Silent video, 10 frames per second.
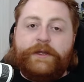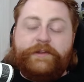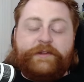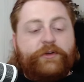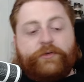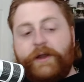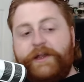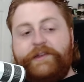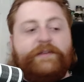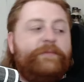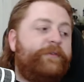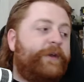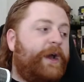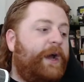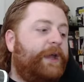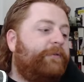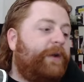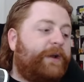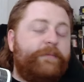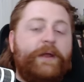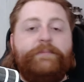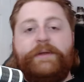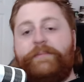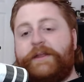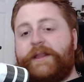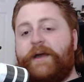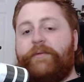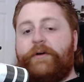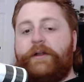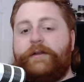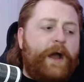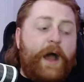It's a crazy movie. I highly recommend peeping that one.